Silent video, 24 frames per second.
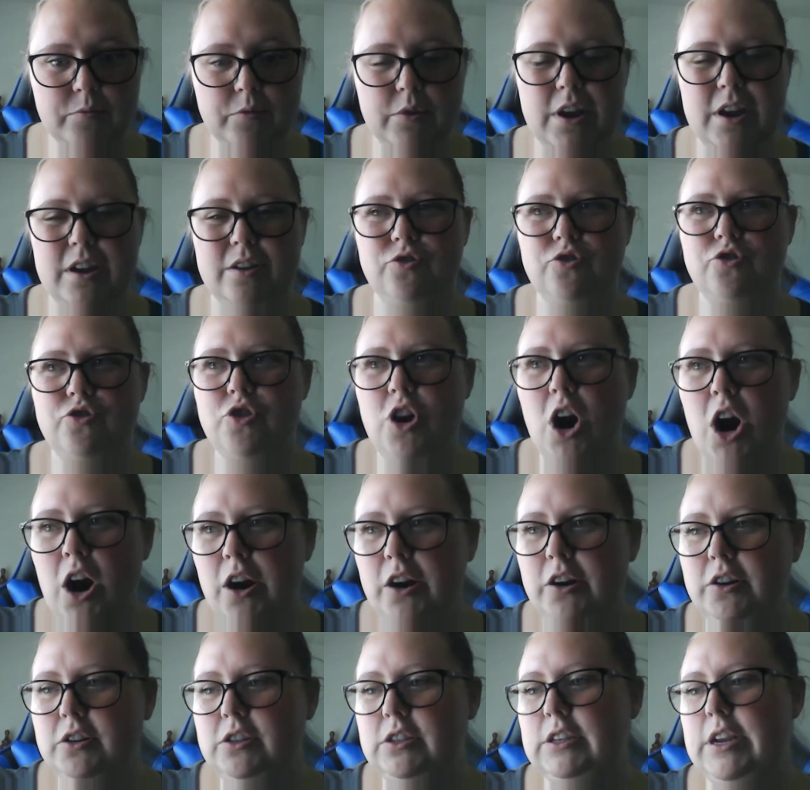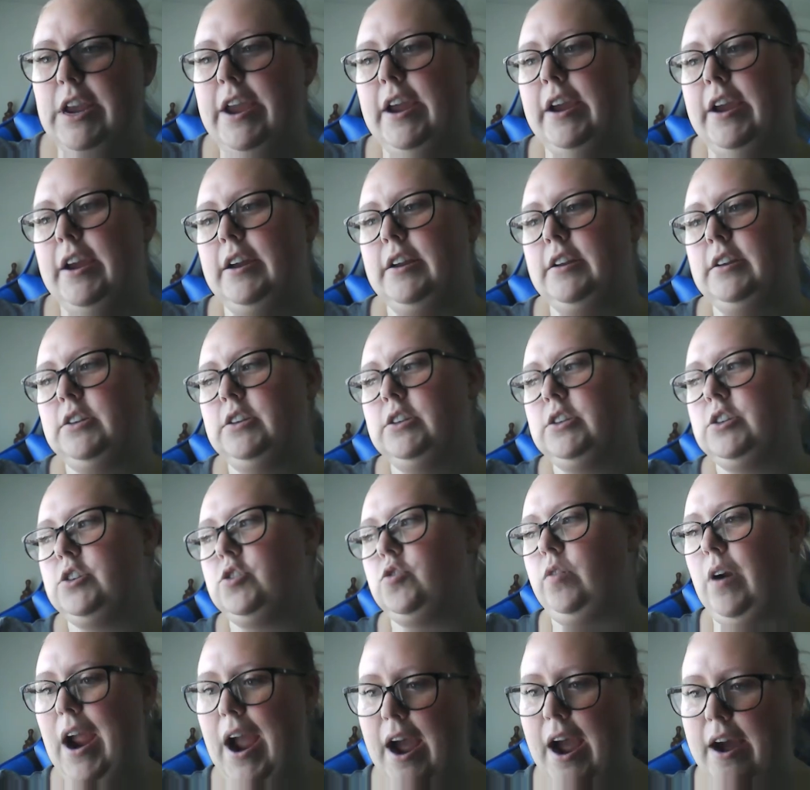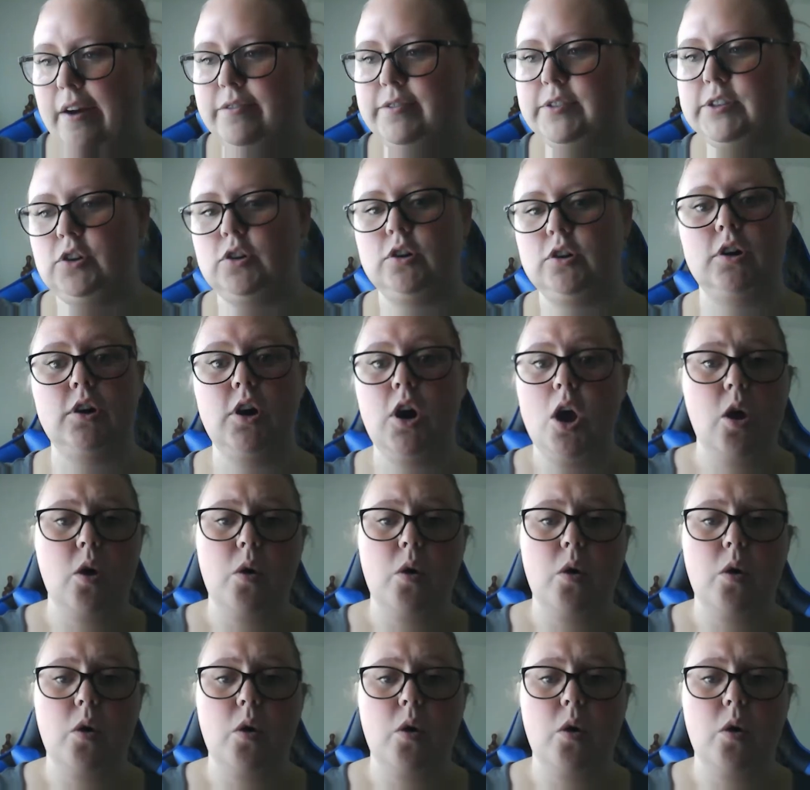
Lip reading: in charts and graphs, or